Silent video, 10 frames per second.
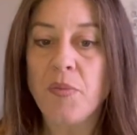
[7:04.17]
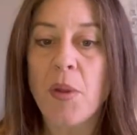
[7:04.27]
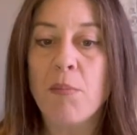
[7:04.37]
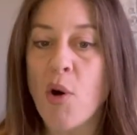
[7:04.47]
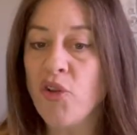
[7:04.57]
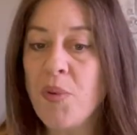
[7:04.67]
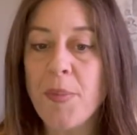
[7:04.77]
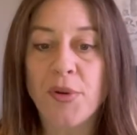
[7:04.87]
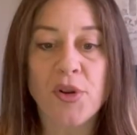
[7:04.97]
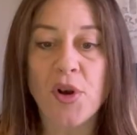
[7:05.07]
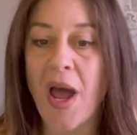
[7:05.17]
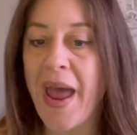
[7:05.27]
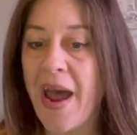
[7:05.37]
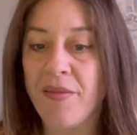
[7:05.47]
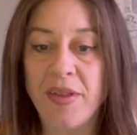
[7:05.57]
Most people do not
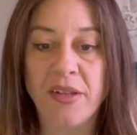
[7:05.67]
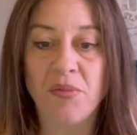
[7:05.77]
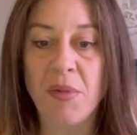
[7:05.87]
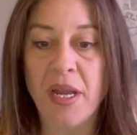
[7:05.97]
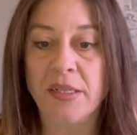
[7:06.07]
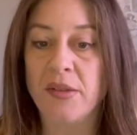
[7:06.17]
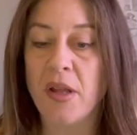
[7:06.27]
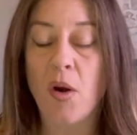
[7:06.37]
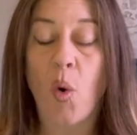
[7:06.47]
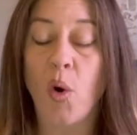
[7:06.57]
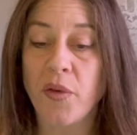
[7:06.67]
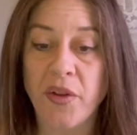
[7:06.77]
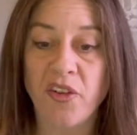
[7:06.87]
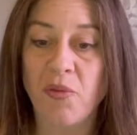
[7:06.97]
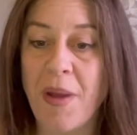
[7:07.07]
have these means or the
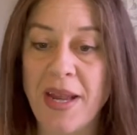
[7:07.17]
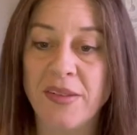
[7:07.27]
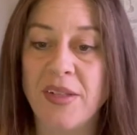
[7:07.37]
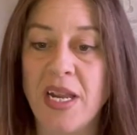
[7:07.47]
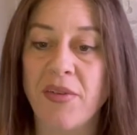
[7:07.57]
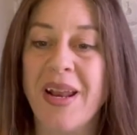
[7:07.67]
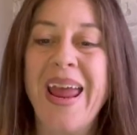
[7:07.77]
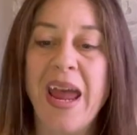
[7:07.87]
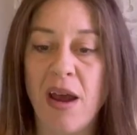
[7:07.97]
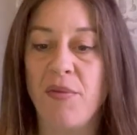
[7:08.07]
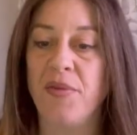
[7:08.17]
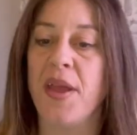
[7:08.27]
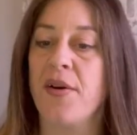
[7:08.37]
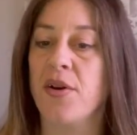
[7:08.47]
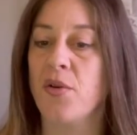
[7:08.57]
space to even have the
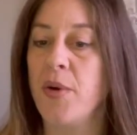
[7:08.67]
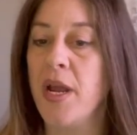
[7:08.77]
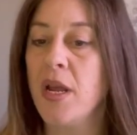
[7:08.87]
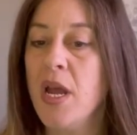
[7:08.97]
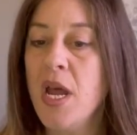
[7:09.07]
aerial rig.